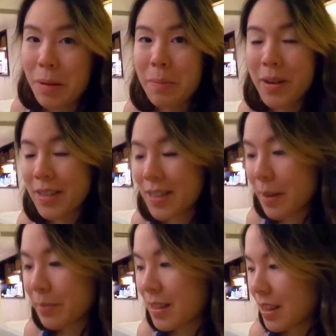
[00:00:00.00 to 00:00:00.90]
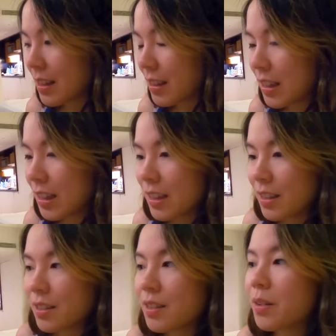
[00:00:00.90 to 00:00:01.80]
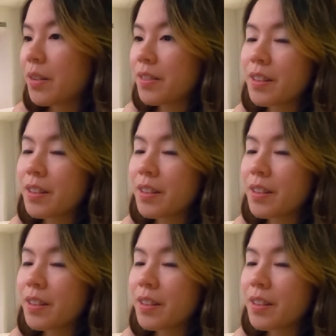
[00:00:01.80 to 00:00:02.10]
My mug's empty. So I